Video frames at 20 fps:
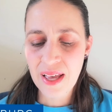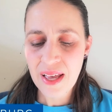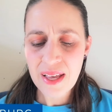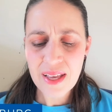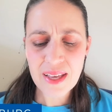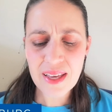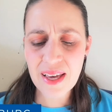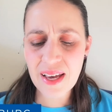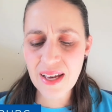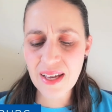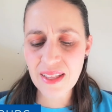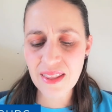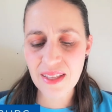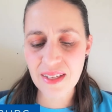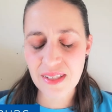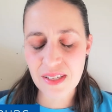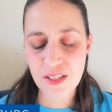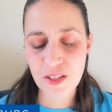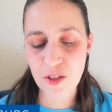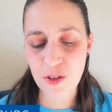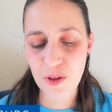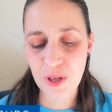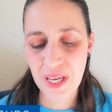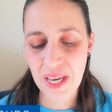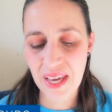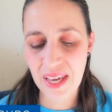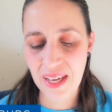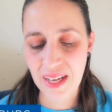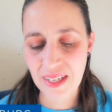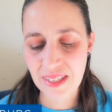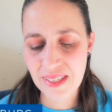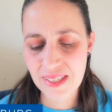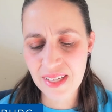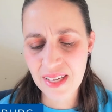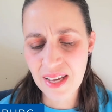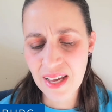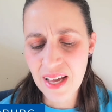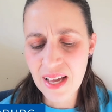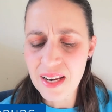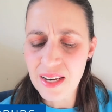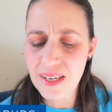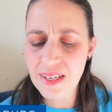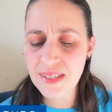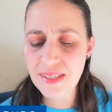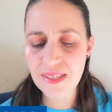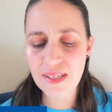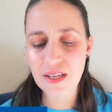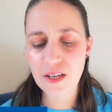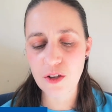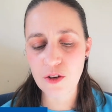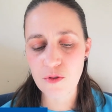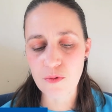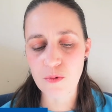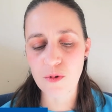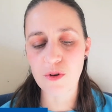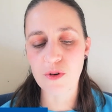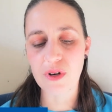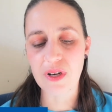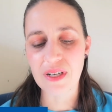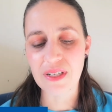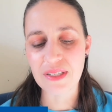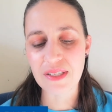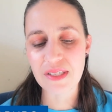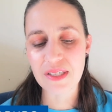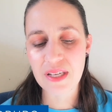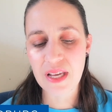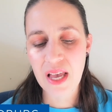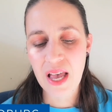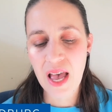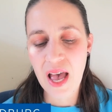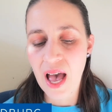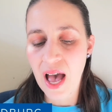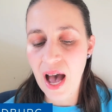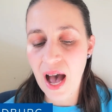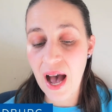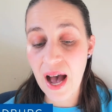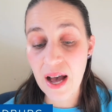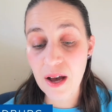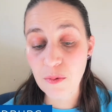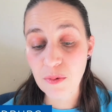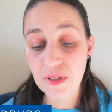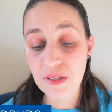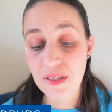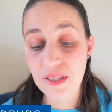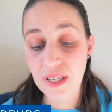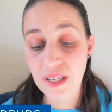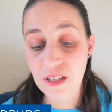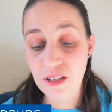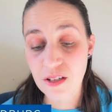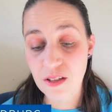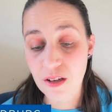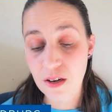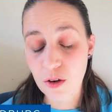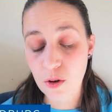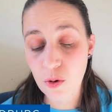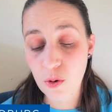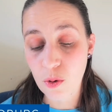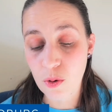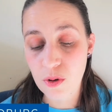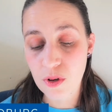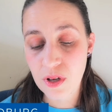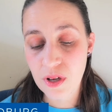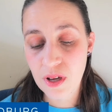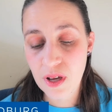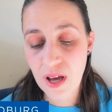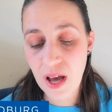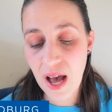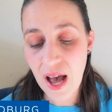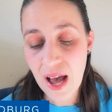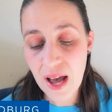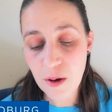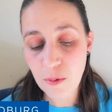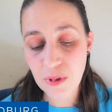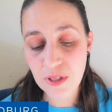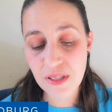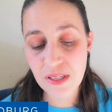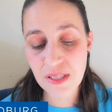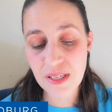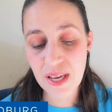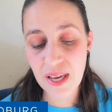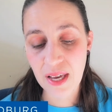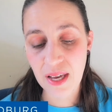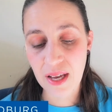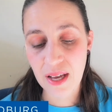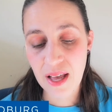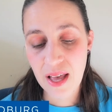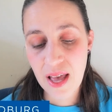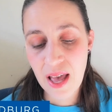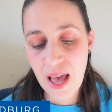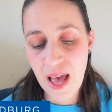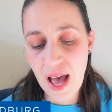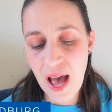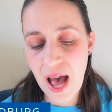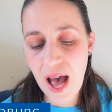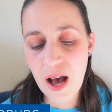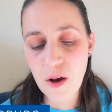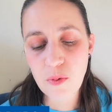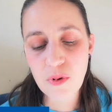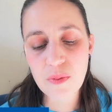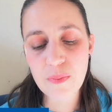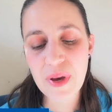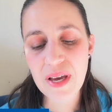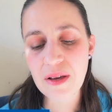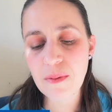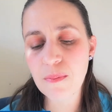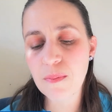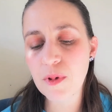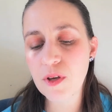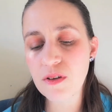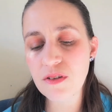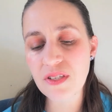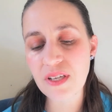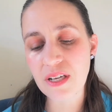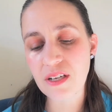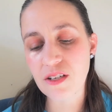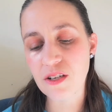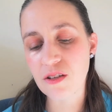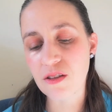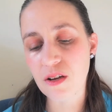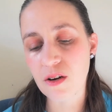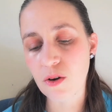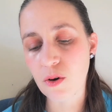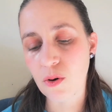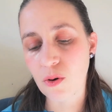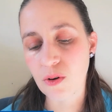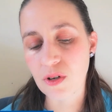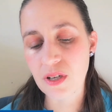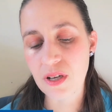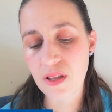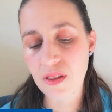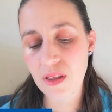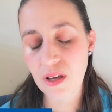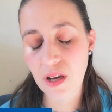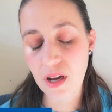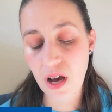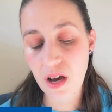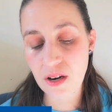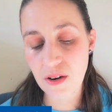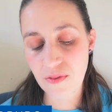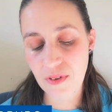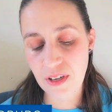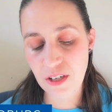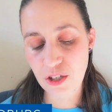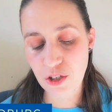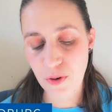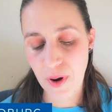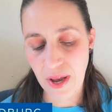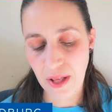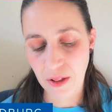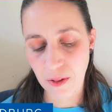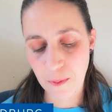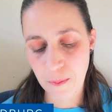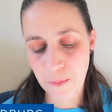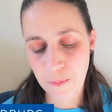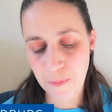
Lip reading: Hear this, you kings. Listen, you rulers. I will sing to the Lord. I will sing. I will make music to the Lord, the God of Israel.